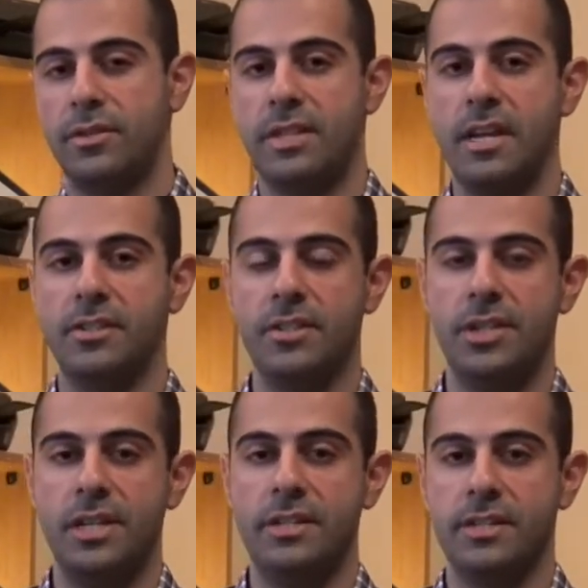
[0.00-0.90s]
Takes the
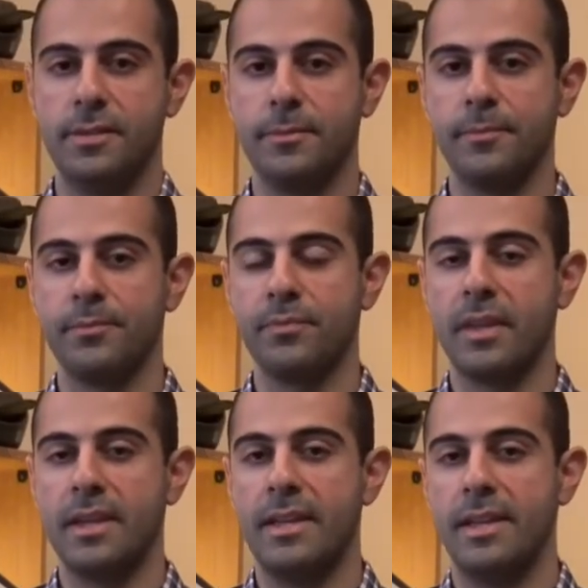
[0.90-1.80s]
sheets,
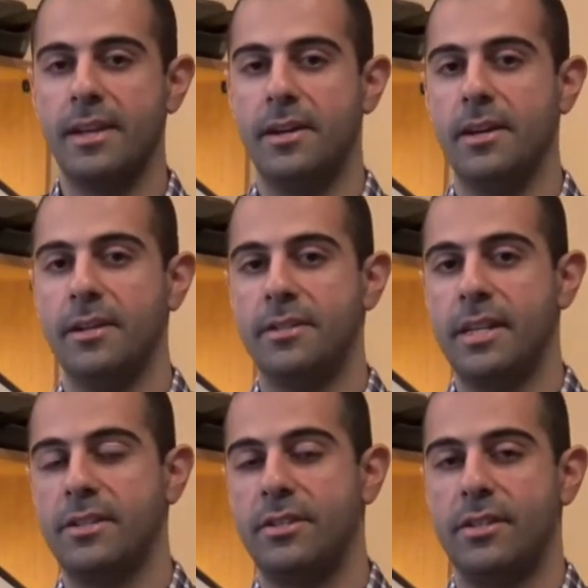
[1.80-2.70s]

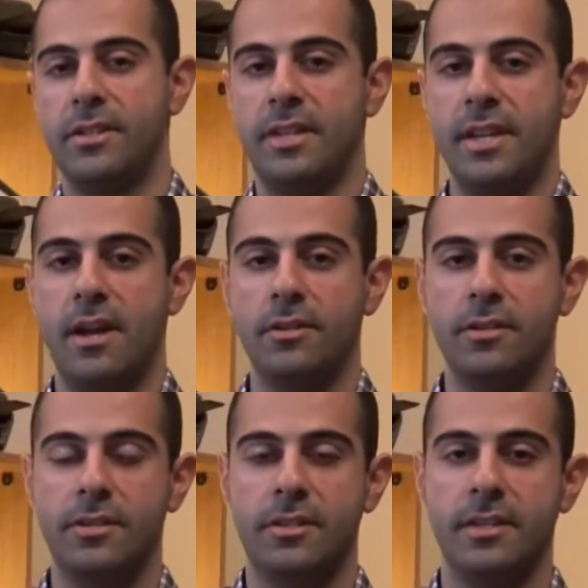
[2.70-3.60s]
takes it to the city
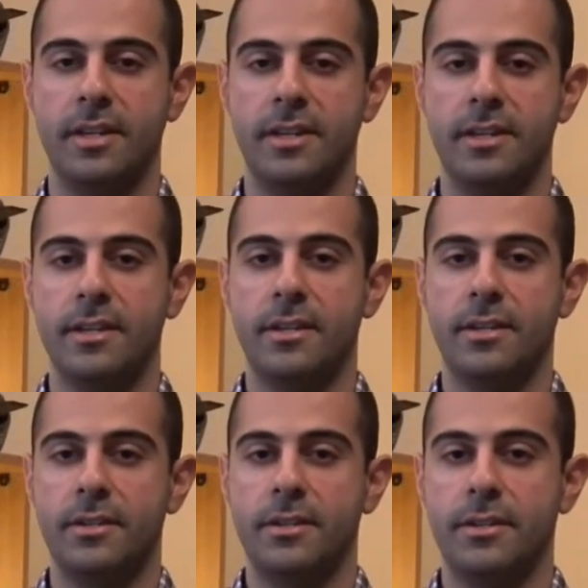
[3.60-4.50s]
elders.
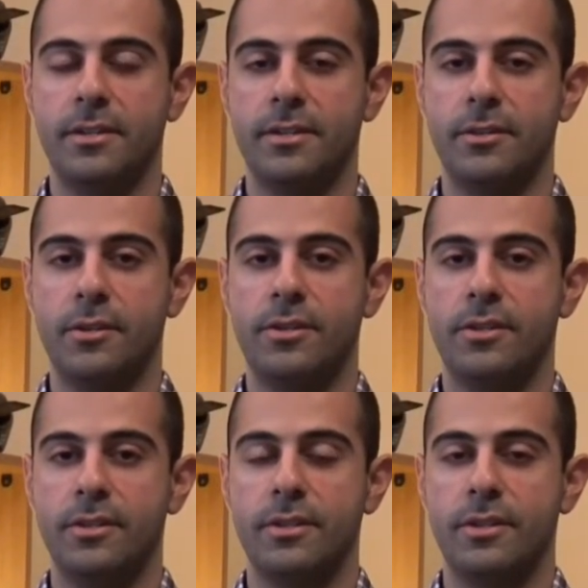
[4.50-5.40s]

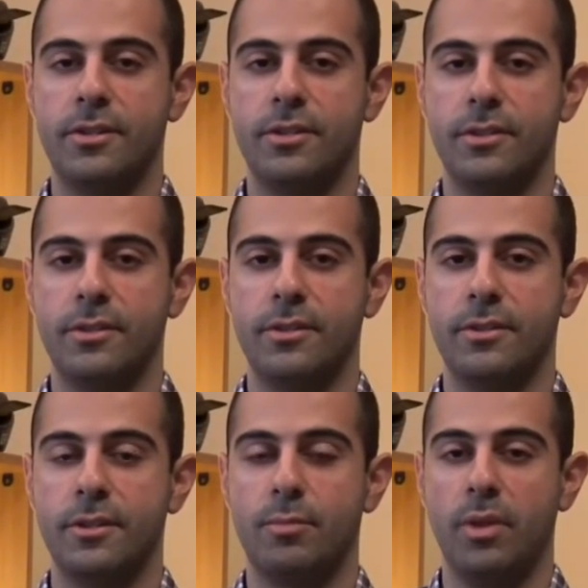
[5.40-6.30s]
There's
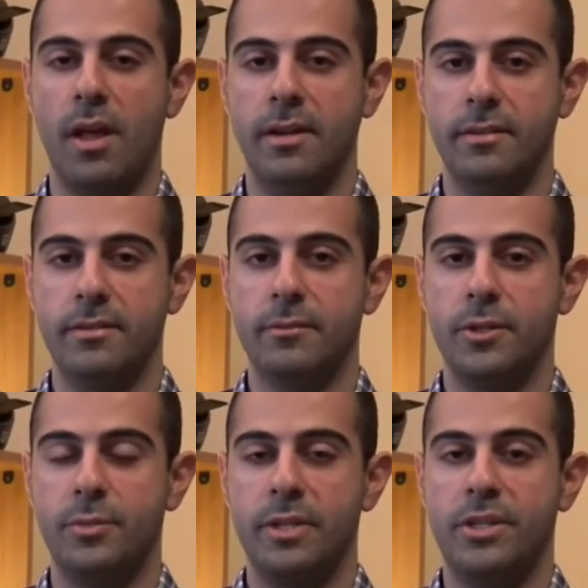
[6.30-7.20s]
blood,
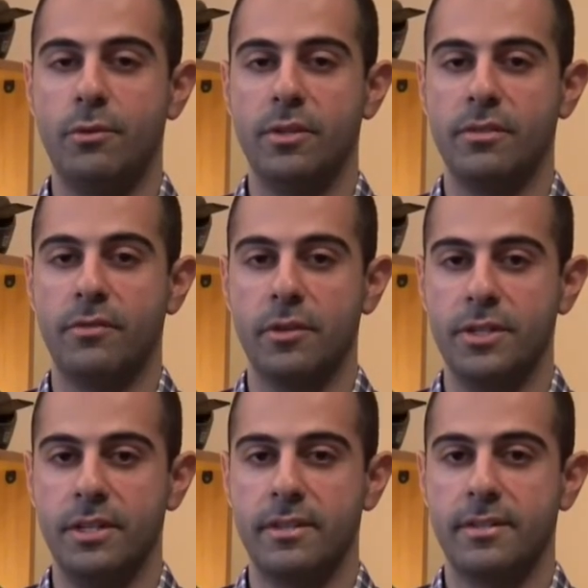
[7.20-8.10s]
which means she was a
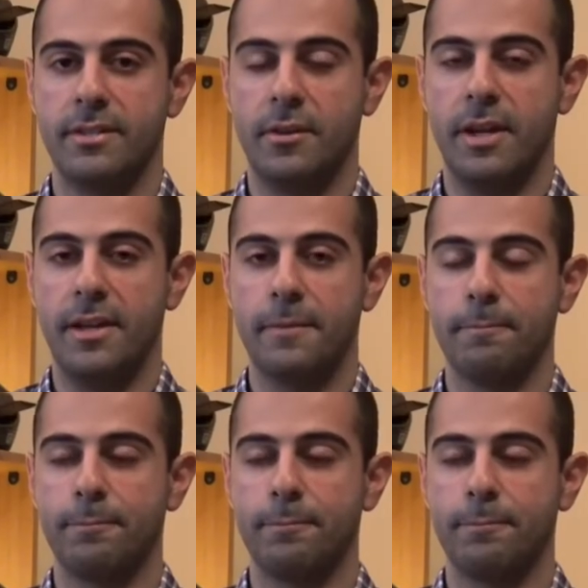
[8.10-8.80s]
virgin. Okay?